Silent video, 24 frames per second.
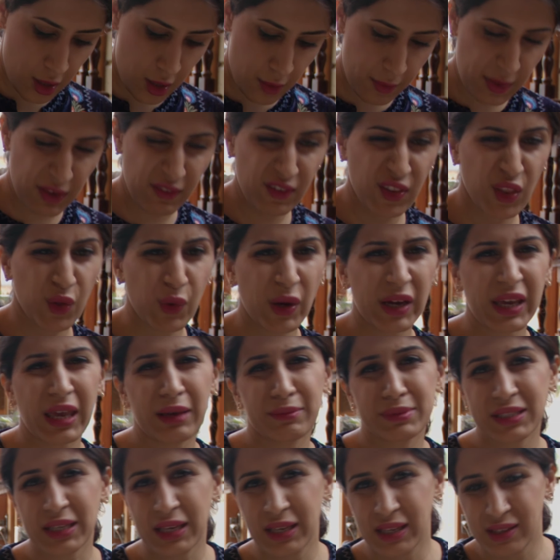Even though I kept
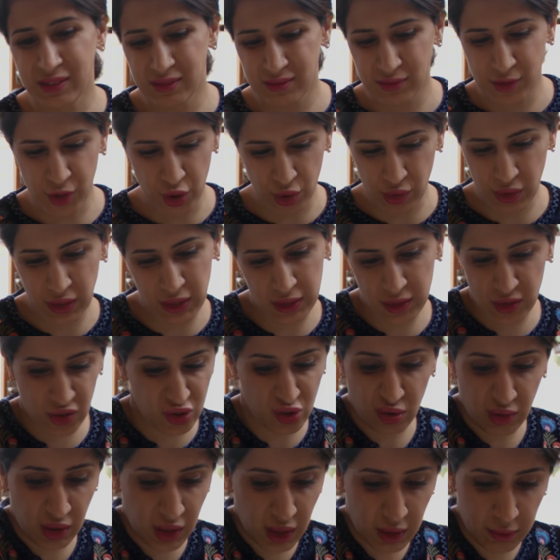saying cookies,
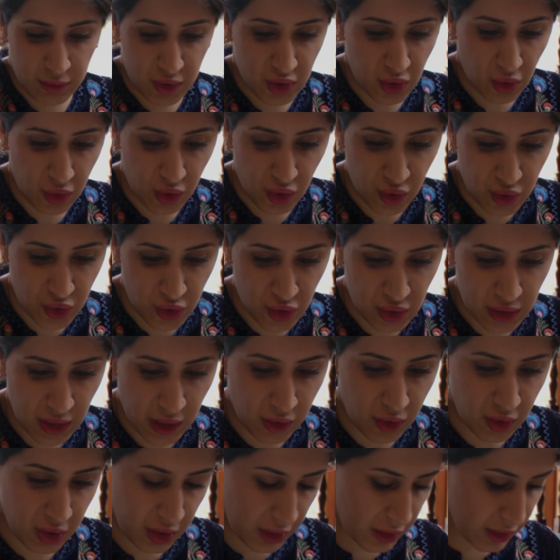sorry, I'm so used to saying
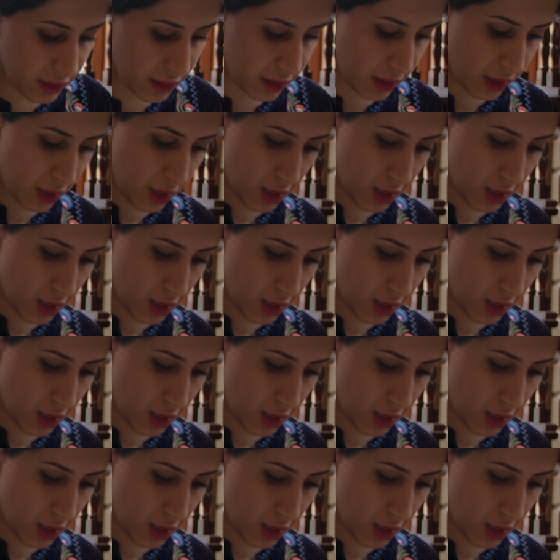cookies.